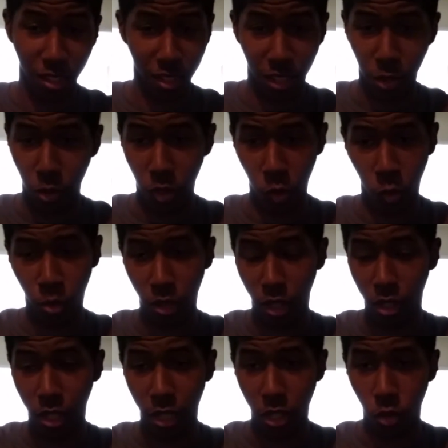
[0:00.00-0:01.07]
it was pretty
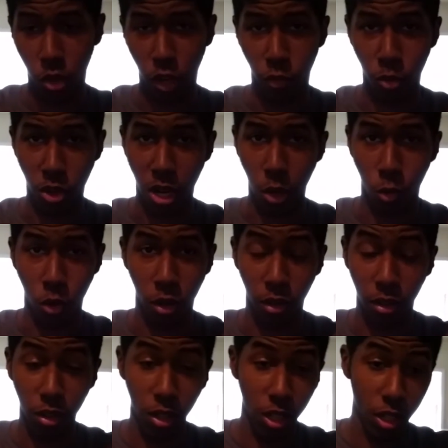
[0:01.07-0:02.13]
cut and dry from there. I won.